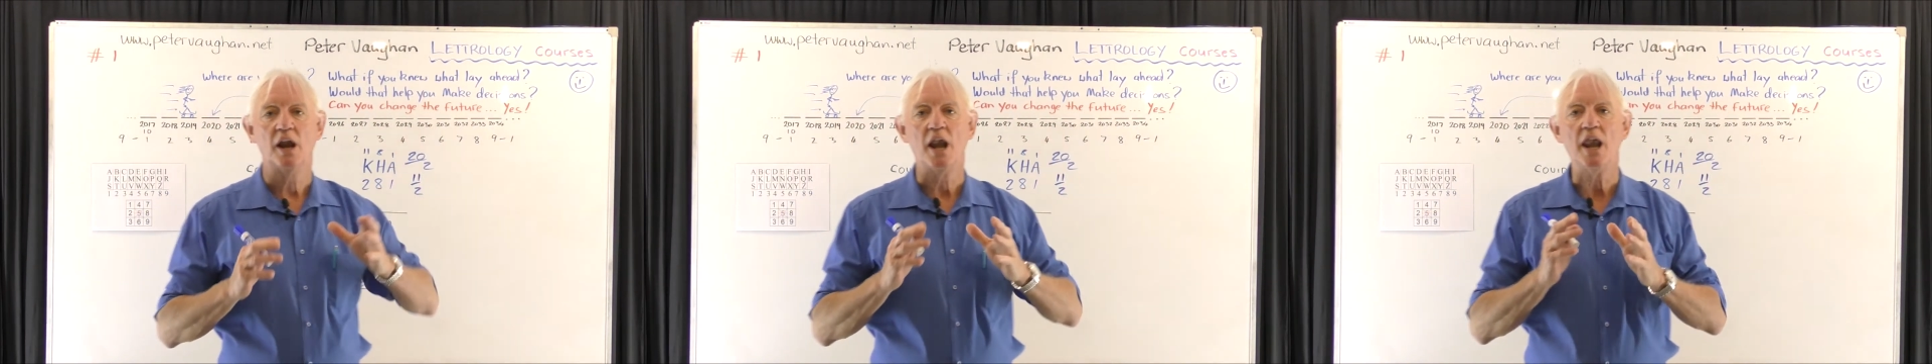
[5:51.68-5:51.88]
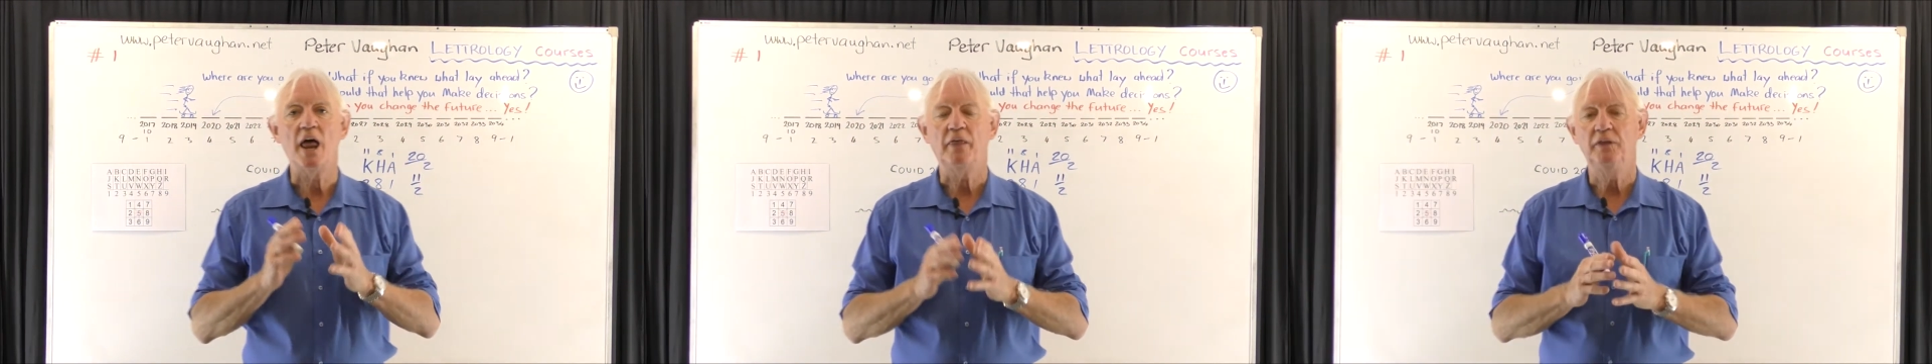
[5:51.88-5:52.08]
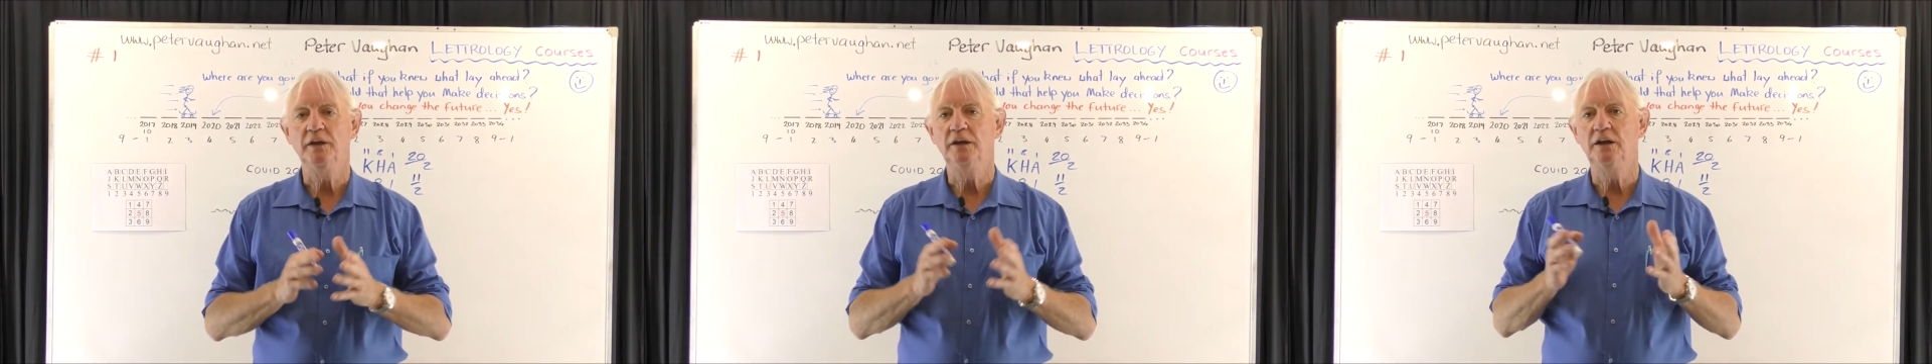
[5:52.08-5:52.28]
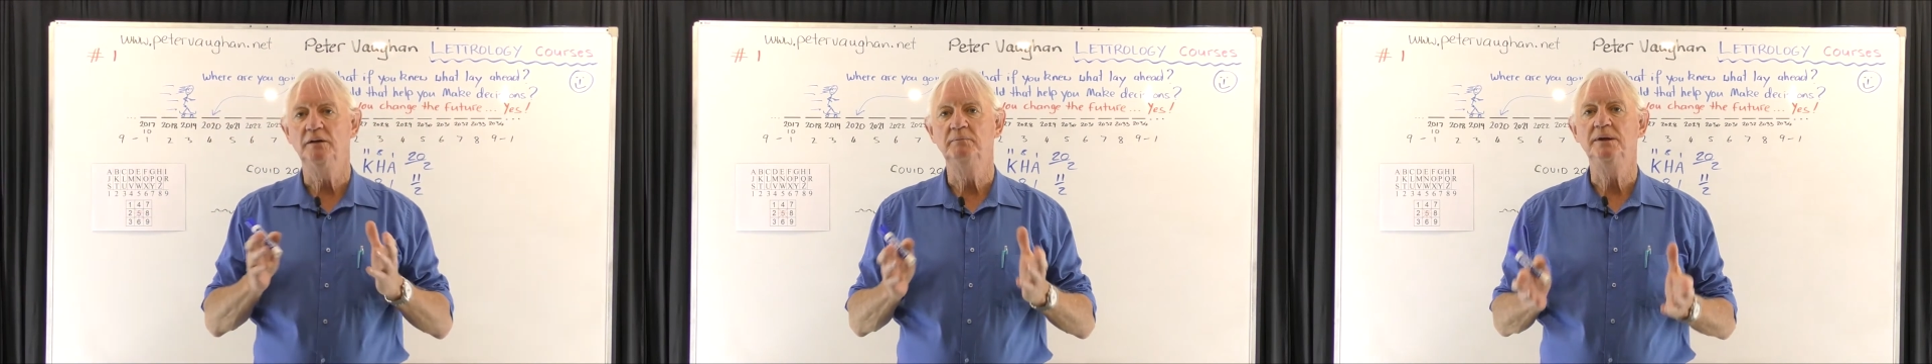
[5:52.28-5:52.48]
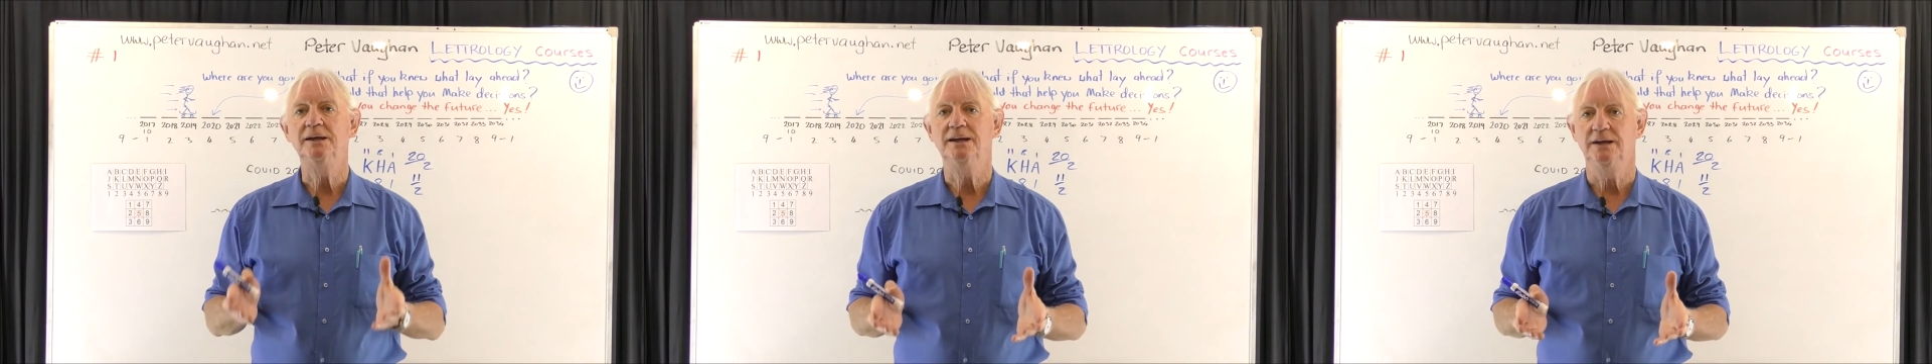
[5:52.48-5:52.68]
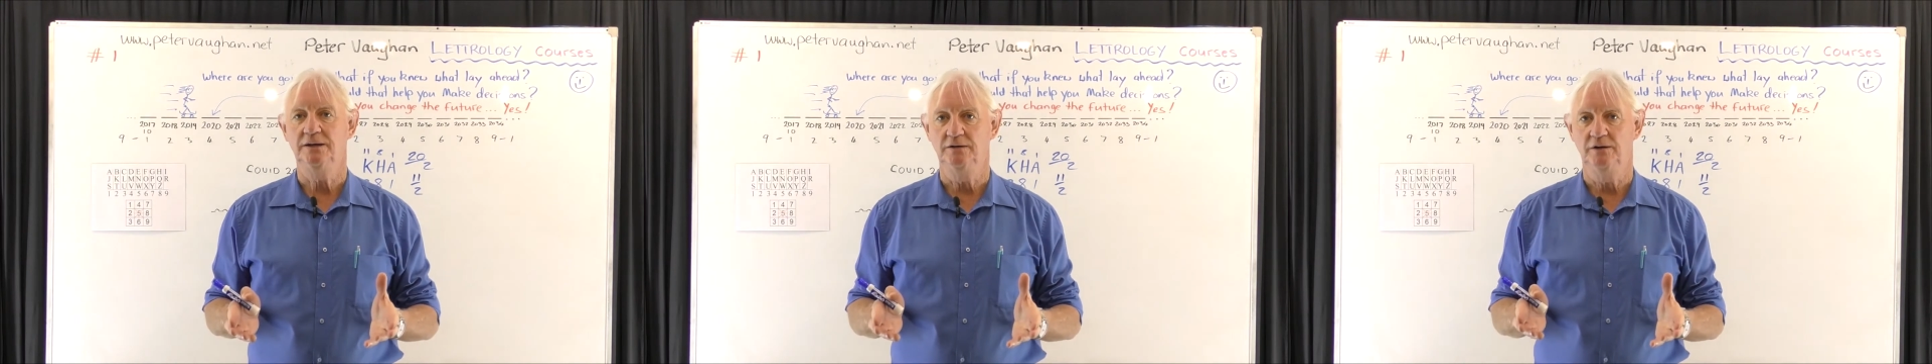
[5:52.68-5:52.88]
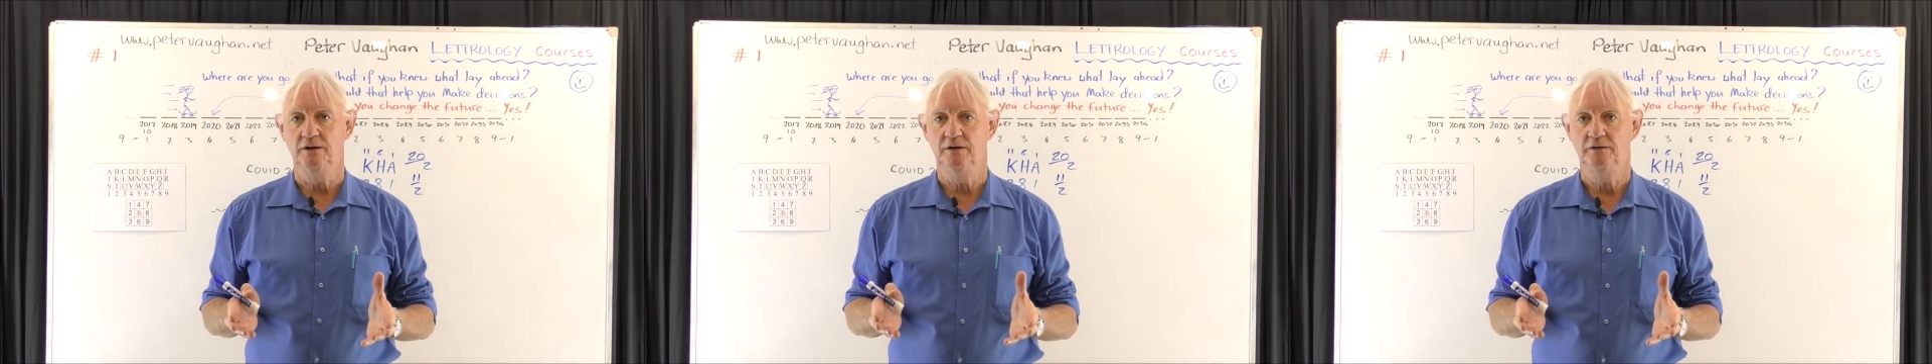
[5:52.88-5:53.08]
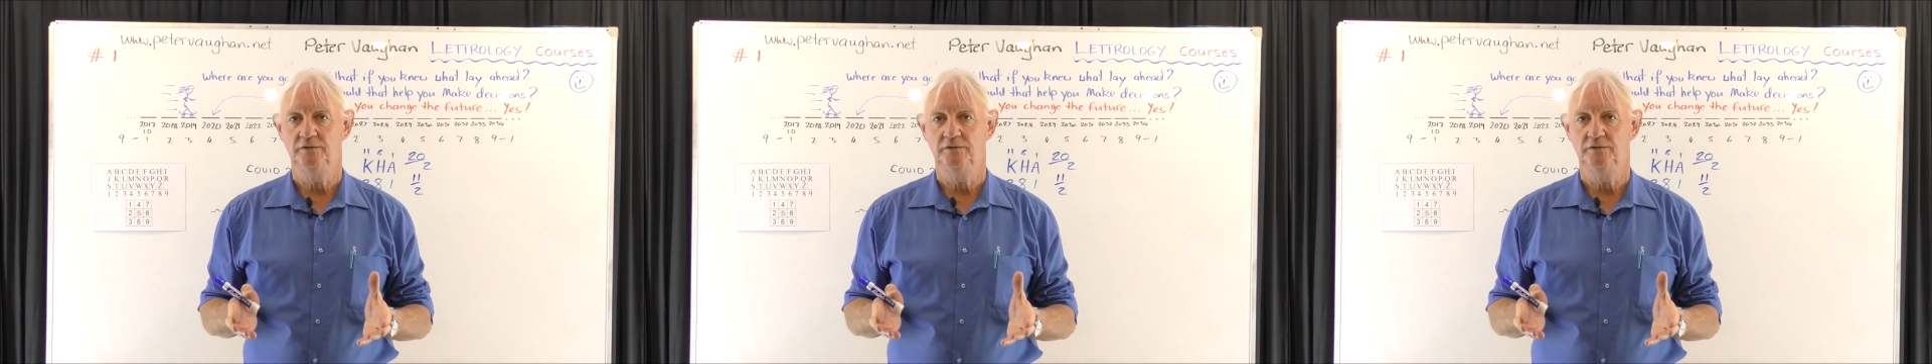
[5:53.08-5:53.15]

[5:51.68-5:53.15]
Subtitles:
nothing can be hidden